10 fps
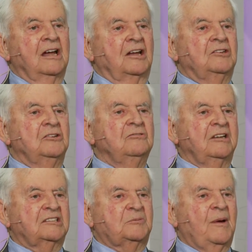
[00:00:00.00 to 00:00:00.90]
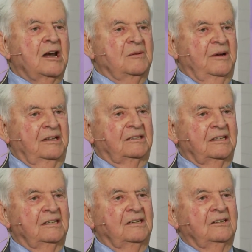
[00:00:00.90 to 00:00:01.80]
a new experiment
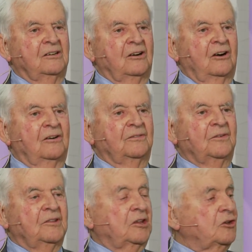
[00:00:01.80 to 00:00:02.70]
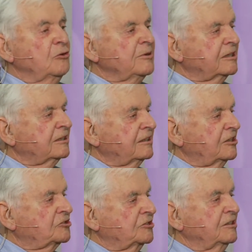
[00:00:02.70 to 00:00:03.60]
of the human
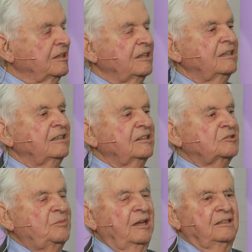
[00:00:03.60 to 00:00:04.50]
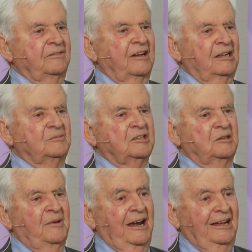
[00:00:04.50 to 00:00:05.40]
condition is being developed in
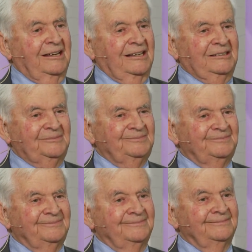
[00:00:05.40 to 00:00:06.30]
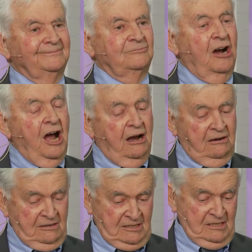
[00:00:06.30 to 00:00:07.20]
America.
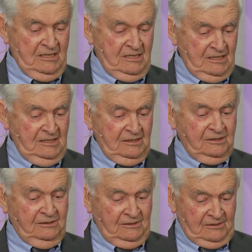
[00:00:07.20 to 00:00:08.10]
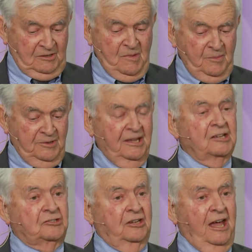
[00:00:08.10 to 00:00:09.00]
Wow. So remember,
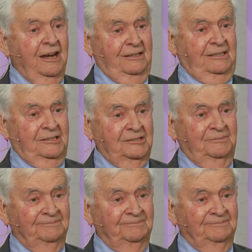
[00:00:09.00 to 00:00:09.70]
that's your heritage.